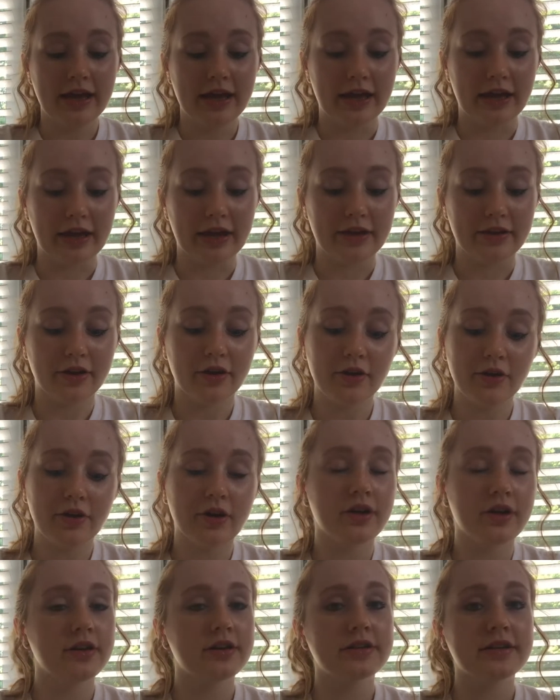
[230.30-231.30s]
And
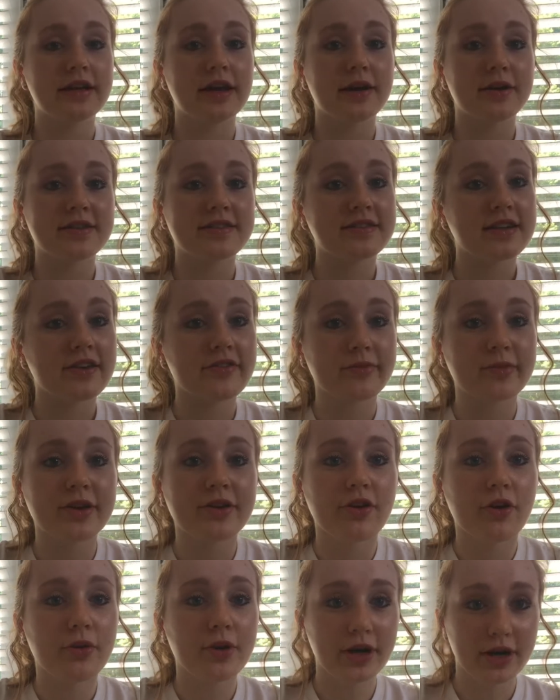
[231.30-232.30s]
whew, yeah, it's time for me to
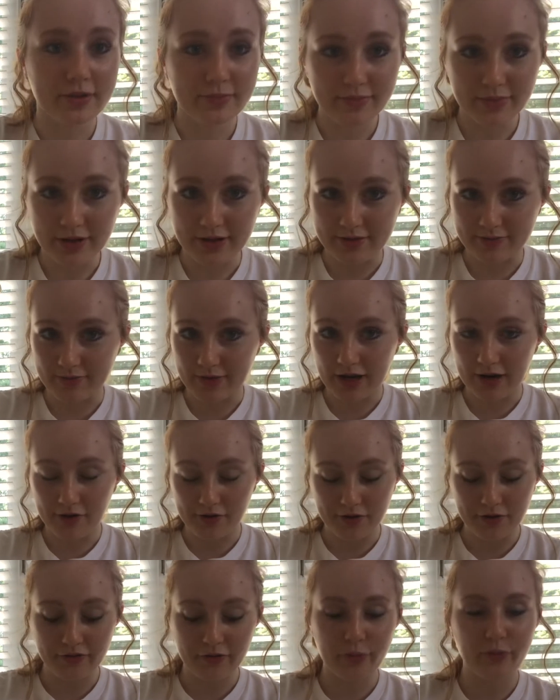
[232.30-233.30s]
grow up. And I
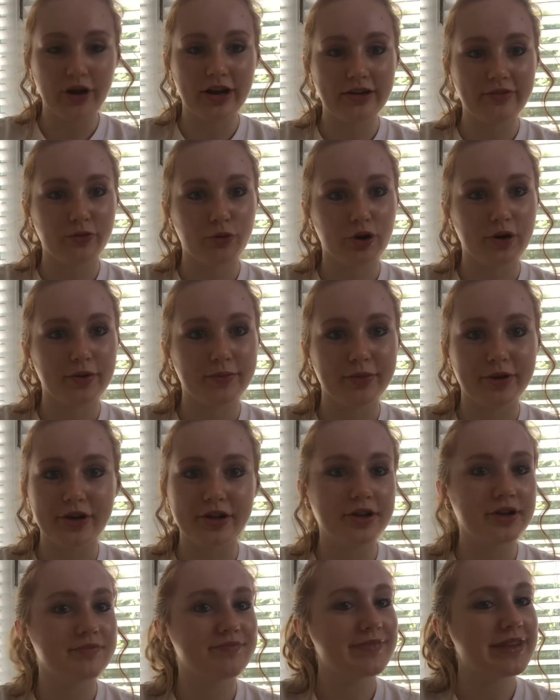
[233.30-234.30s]
don't know if I'm ready for it,
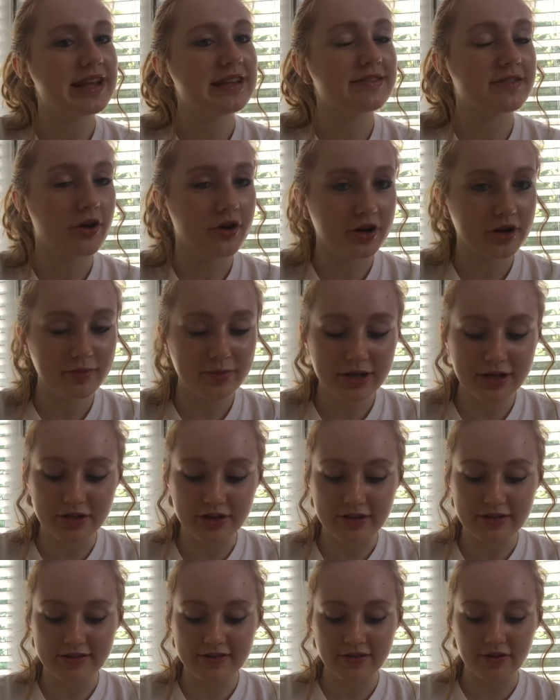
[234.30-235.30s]
but it's all gonna be
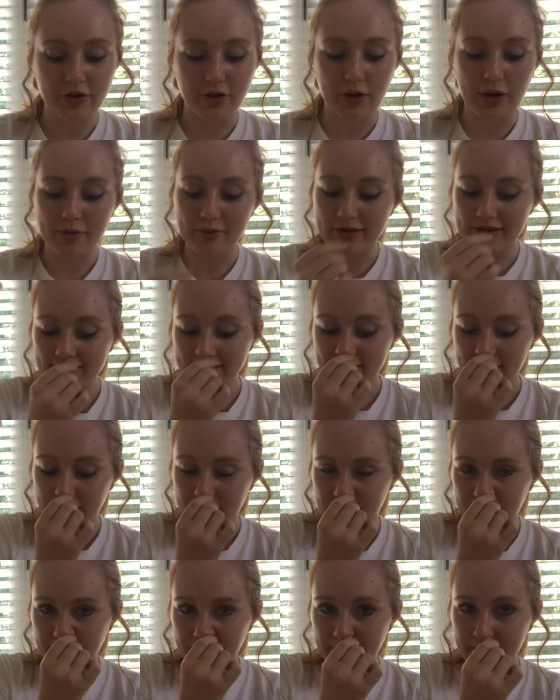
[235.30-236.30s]
good. So I'll be a
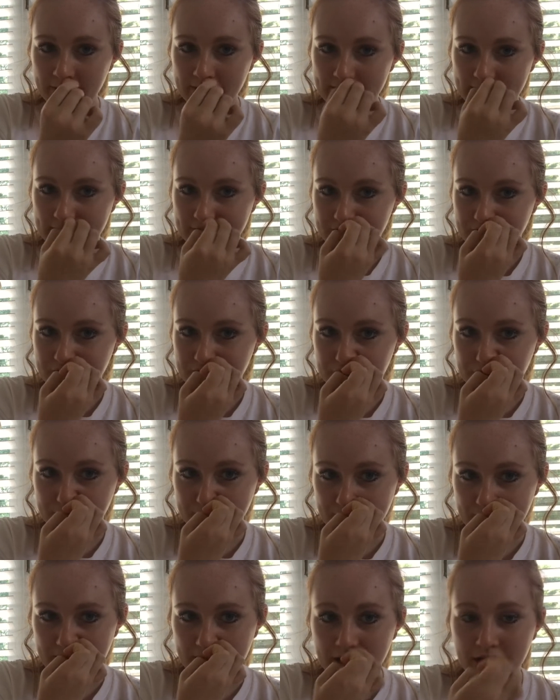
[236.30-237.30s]
senior. Next year will
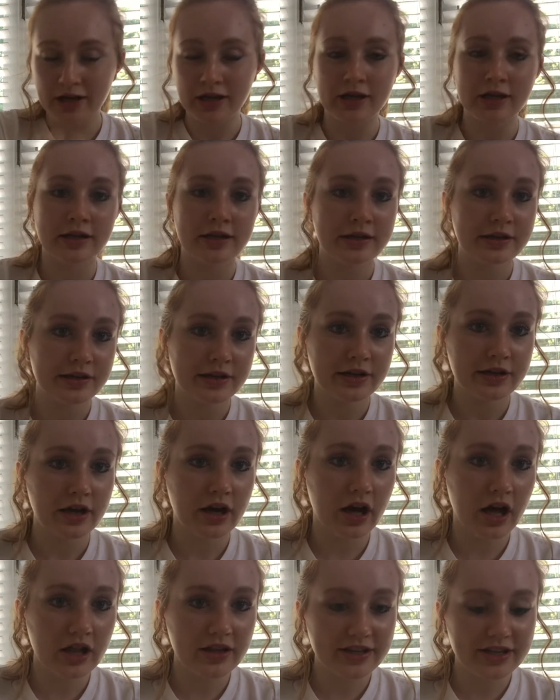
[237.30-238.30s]
be
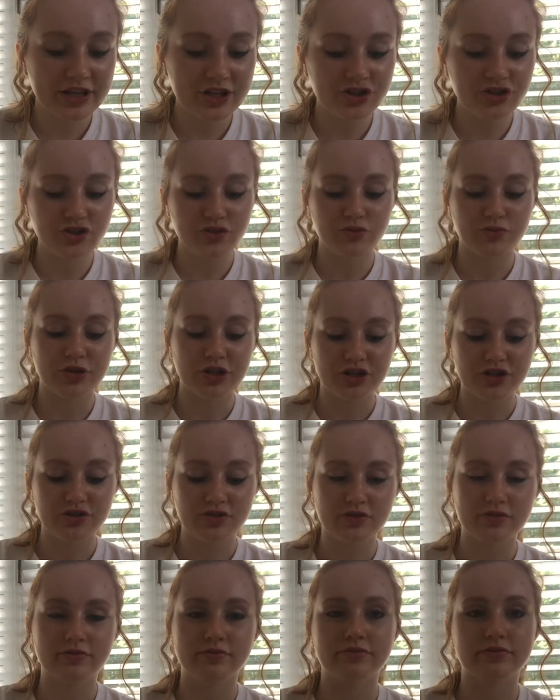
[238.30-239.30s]
college,
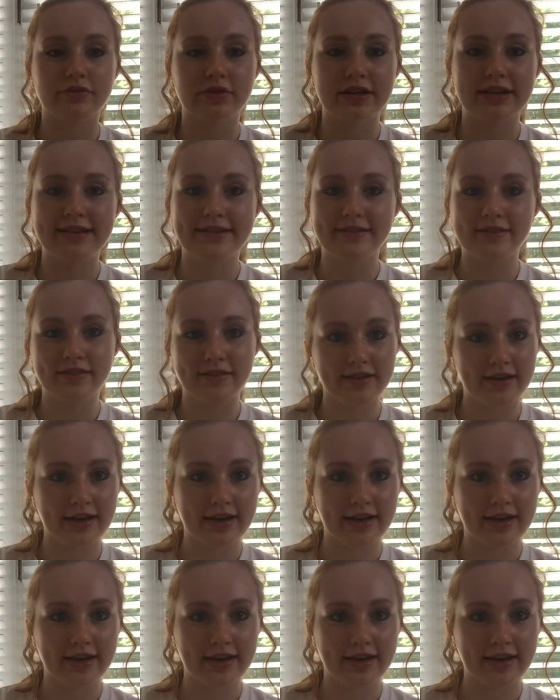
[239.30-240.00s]
which leads into the